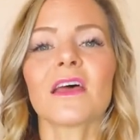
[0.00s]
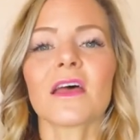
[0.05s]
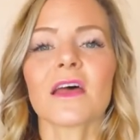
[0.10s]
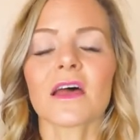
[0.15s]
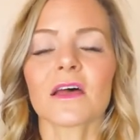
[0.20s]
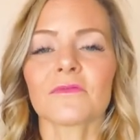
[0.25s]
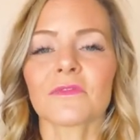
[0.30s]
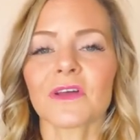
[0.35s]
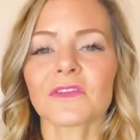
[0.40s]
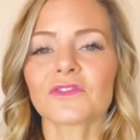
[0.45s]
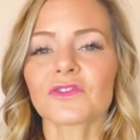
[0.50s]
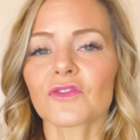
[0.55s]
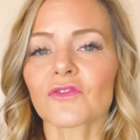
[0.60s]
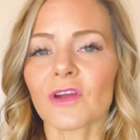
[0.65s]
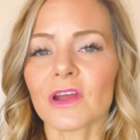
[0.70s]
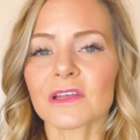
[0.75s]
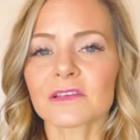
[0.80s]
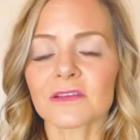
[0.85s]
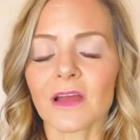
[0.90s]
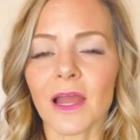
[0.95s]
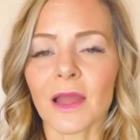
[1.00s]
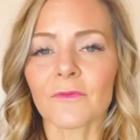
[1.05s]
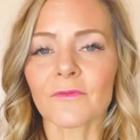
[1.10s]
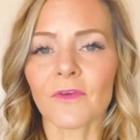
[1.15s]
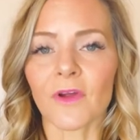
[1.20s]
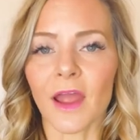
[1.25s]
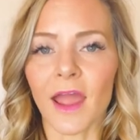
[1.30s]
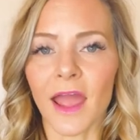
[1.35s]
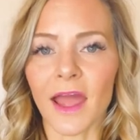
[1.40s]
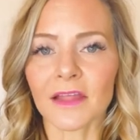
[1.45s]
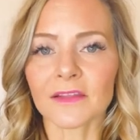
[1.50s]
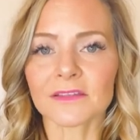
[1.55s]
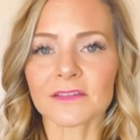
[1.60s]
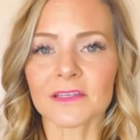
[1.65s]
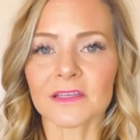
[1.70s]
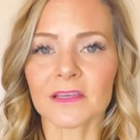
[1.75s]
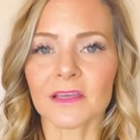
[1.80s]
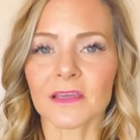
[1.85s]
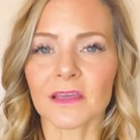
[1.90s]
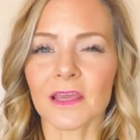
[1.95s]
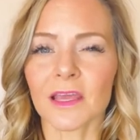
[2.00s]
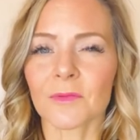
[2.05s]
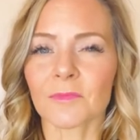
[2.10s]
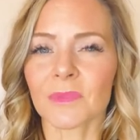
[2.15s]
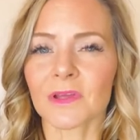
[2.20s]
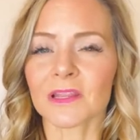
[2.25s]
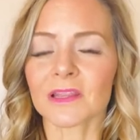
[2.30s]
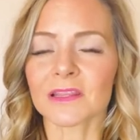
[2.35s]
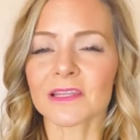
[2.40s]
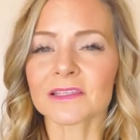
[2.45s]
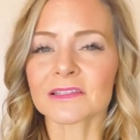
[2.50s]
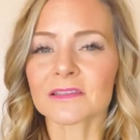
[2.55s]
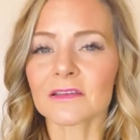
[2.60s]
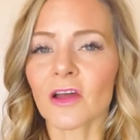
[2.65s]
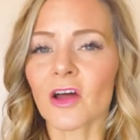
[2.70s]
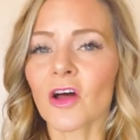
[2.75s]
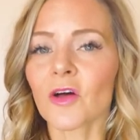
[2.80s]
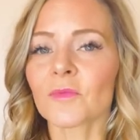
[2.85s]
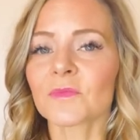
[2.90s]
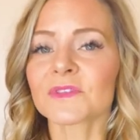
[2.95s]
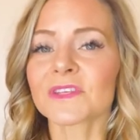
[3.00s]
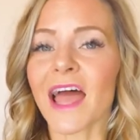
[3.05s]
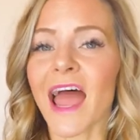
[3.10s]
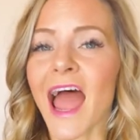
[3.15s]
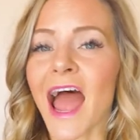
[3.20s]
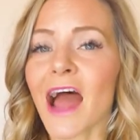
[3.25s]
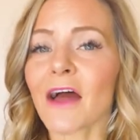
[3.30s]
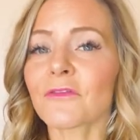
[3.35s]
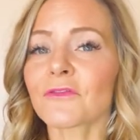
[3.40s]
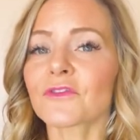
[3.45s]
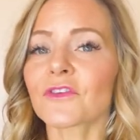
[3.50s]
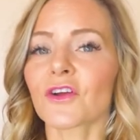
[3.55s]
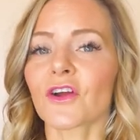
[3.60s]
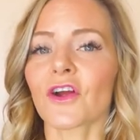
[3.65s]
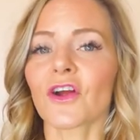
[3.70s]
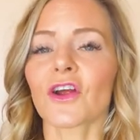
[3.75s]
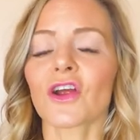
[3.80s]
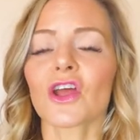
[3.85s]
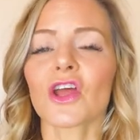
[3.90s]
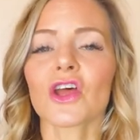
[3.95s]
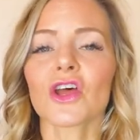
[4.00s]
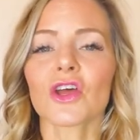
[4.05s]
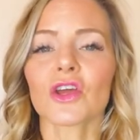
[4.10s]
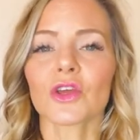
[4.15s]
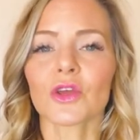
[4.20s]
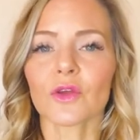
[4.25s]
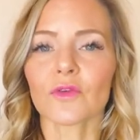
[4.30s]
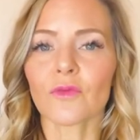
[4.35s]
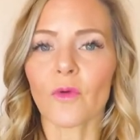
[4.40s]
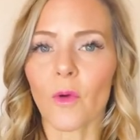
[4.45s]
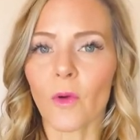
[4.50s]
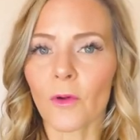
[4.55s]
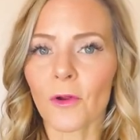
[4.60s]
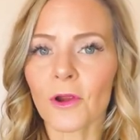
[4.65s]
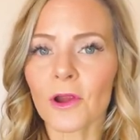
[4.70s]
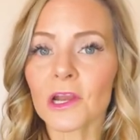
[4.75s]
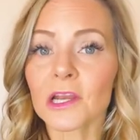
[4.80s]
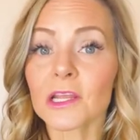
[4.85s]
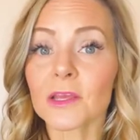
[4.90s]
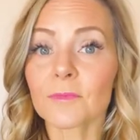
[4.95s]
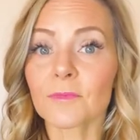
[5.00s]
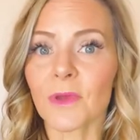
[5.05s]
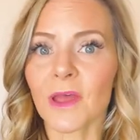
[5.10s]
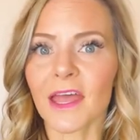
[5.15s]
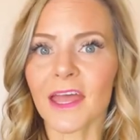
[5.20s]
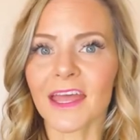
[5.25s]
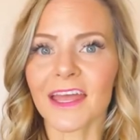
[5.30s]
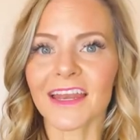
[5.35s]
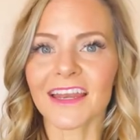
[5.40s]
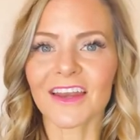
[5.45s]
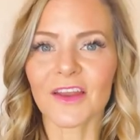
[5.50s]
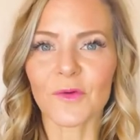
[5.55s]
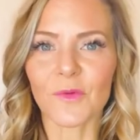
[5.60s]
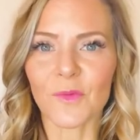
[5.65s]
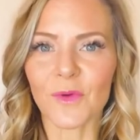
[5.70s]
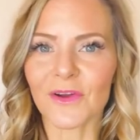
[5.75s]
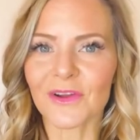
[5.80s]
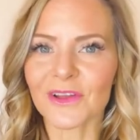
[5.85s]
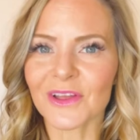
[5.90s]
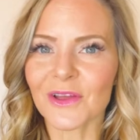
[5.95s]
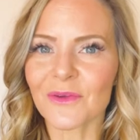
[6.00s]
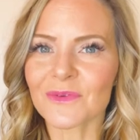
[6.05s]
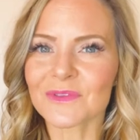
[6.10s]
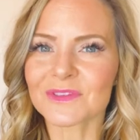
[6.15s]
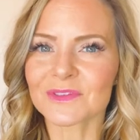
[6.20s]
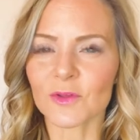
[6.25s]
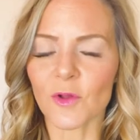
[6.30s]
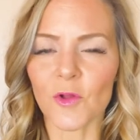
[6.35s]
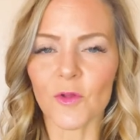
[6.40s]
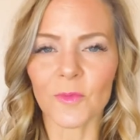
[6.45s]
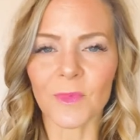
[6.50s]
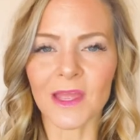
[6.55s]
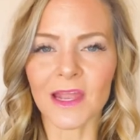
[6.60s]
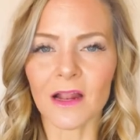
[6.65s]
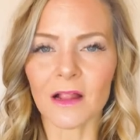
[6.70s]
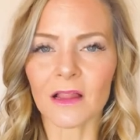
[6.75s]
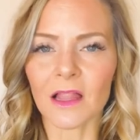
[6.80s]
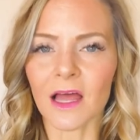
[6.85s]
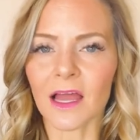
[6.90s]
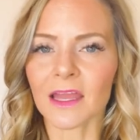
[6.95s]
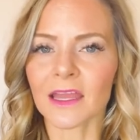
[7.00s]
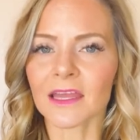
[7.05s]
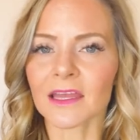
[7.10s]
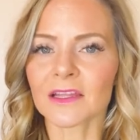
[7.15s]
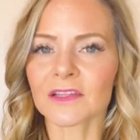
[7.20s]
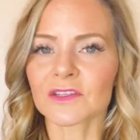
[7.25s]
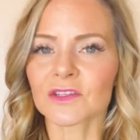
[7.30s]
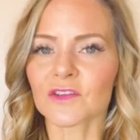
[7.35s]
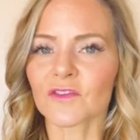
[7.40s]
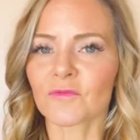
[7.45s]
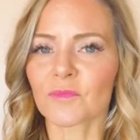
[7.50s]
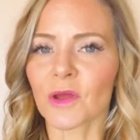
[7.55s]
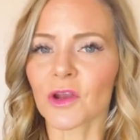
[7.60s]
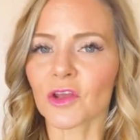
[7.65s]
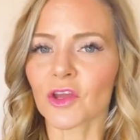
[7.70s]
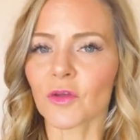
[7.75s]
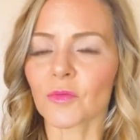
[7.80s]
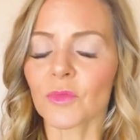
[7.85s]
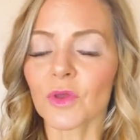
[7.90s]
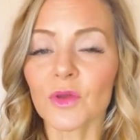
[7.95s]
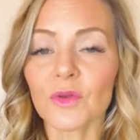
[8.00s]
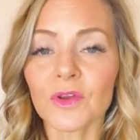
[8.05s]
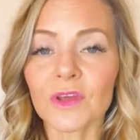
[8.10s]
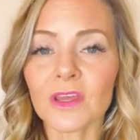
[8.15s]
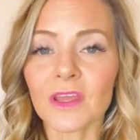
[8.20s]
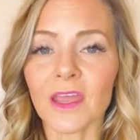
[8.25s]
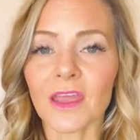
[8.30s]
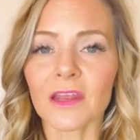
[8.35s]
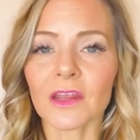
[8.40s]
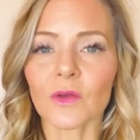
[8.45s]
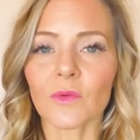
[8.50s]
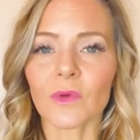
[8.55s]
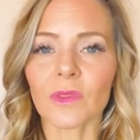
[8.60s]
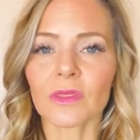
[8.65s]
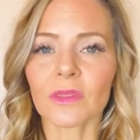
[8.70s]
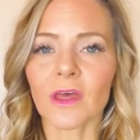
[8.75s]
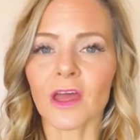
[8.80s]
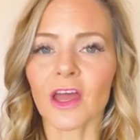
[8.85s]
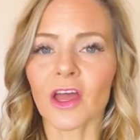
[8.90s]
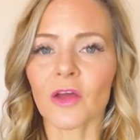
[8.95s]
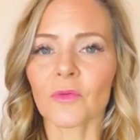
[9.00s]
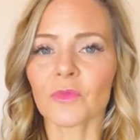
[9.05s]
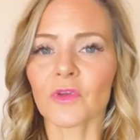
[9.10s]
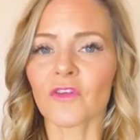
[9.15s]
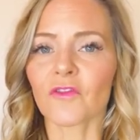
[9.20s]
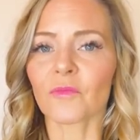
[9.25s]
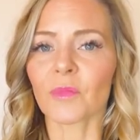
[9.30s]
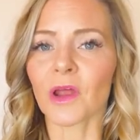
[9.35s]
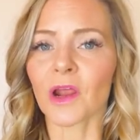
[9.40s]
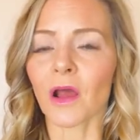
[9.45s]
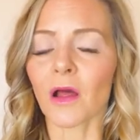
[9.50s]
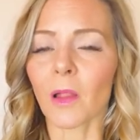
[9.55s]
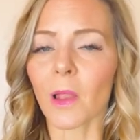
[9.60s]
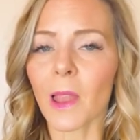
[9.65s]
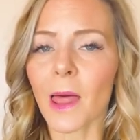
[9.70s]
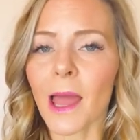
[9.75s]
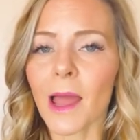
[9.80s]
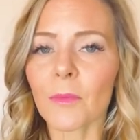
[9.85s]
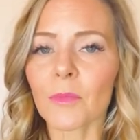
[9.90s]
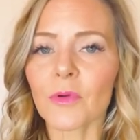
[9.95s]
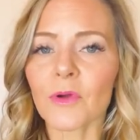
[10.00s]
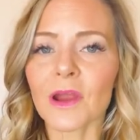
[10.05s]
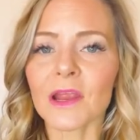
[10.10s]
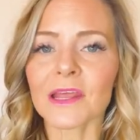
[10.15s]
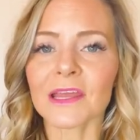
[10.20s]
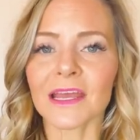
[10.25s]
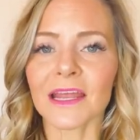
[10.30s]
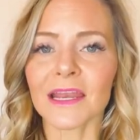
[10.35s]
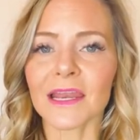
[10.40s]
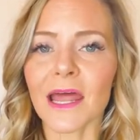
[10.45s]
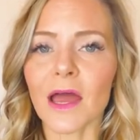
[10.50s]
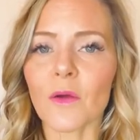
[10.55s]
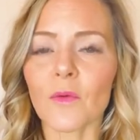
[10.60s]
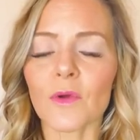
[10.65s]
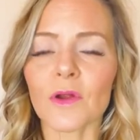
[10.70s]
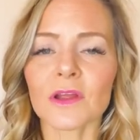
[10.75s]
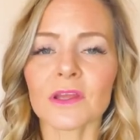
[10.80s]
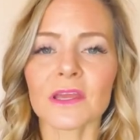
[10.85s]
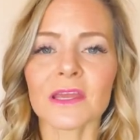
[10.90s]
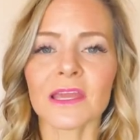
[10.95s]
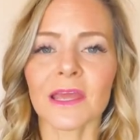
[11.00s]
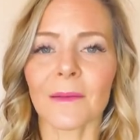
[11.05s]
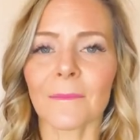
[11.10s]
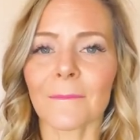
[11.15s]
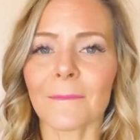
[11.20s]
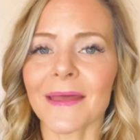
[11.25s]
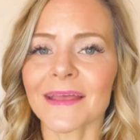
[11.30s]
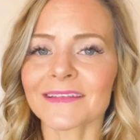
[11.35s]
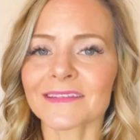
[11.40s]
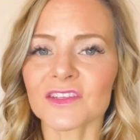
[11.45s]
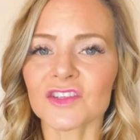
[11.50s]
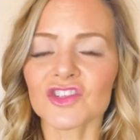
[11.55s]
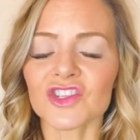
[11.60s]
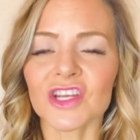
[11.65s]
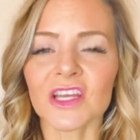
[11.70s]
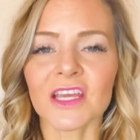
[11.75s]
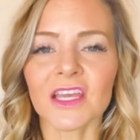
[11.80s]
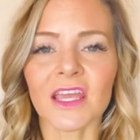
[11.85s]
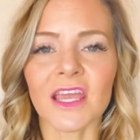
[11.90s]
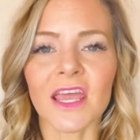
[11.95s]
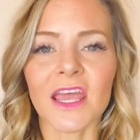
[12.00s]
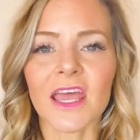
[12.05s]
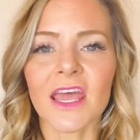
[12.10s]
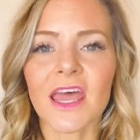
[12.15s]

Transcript: And that's a great time for ads to kick in. But this comes after you've already been working with soulmate clients, you've been communicating with them, you've been collaborating and networking and messaging.